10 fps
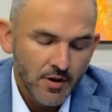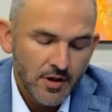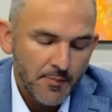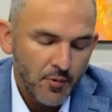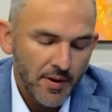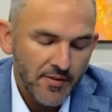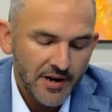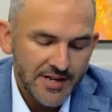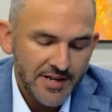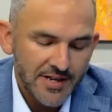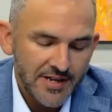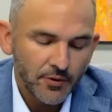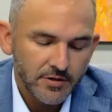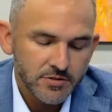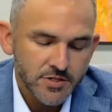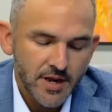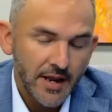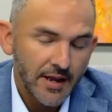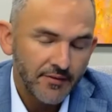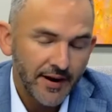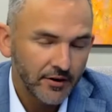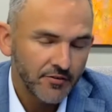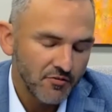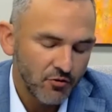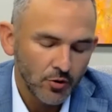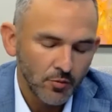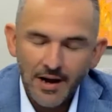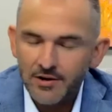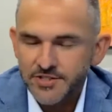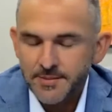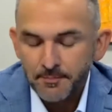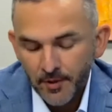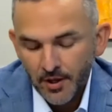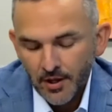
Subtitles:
implemented in the last couple of years. And the area of affordable housing